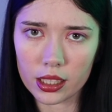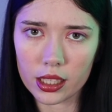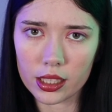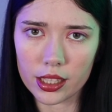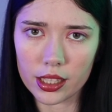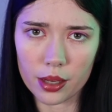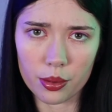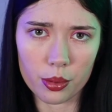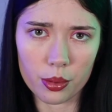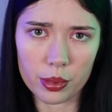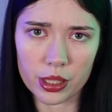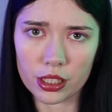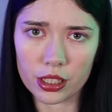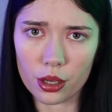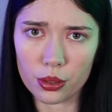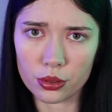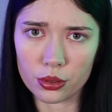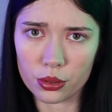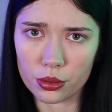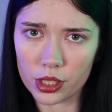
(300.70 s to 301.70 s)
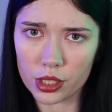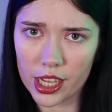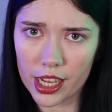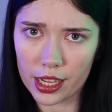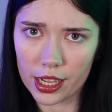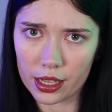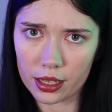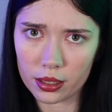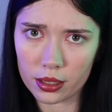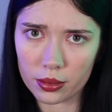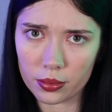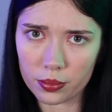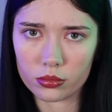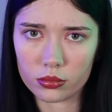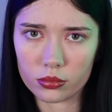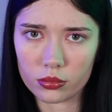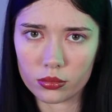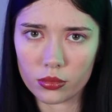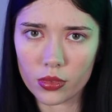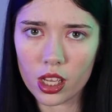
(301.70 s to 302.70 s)
there would be no new year.
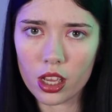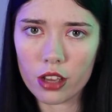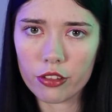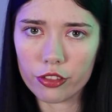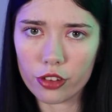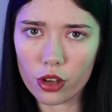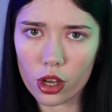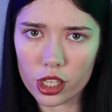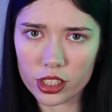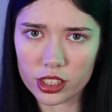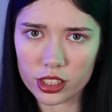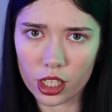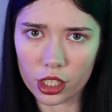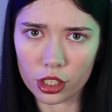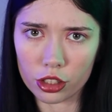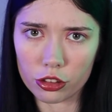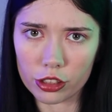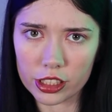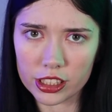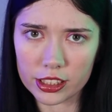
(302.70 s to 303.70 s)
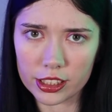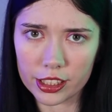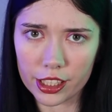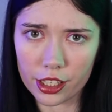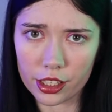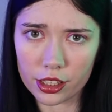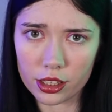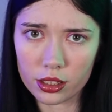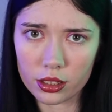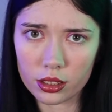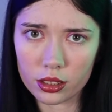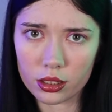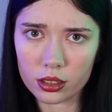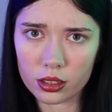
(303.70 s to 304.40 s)
For her son Christian,